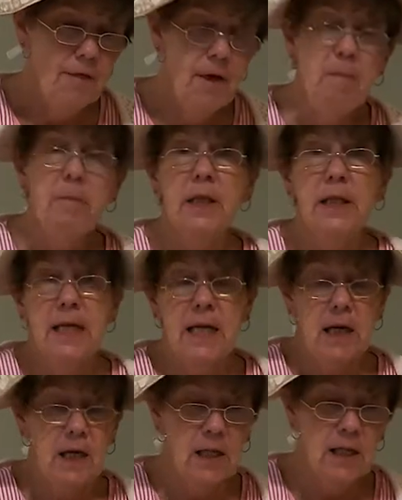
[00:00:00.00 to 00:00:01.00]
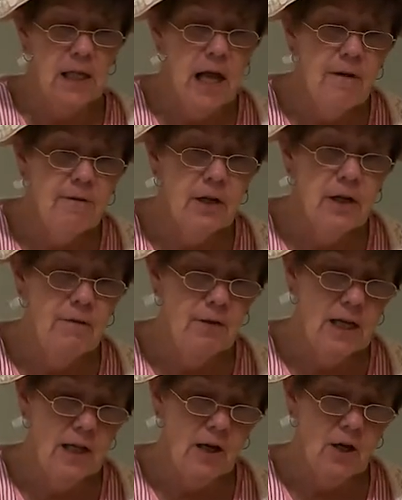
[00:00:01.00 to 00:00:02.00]
Thumbelina loved
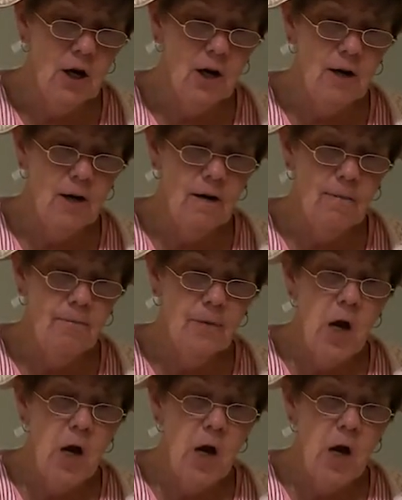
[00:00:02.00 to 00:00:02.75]
living in the garden.